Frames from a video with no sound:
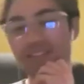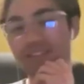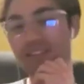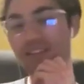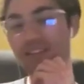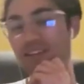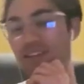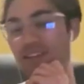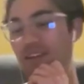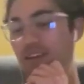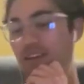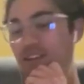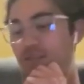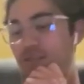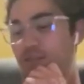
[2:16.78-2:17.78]

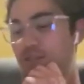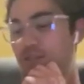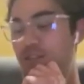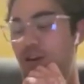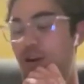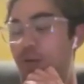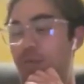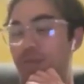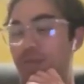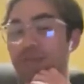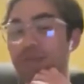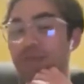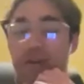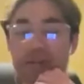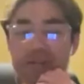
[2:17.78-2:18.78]
that team was just OP,
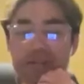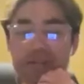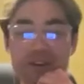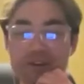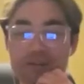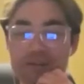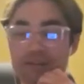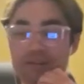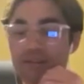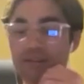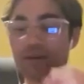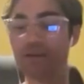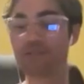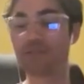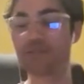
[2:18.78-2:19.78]
man. OP.
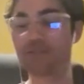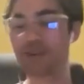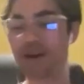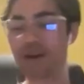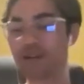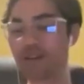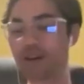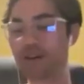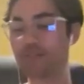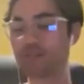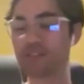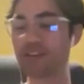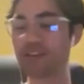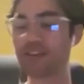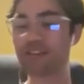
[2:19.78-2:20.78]
Not a lot of
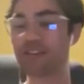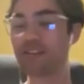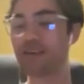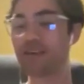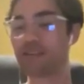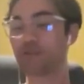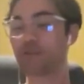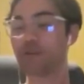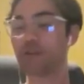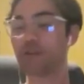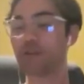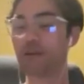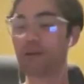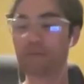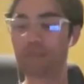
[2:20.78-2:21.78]
mistakes in that squad
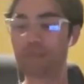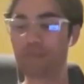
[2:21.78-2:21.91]
there.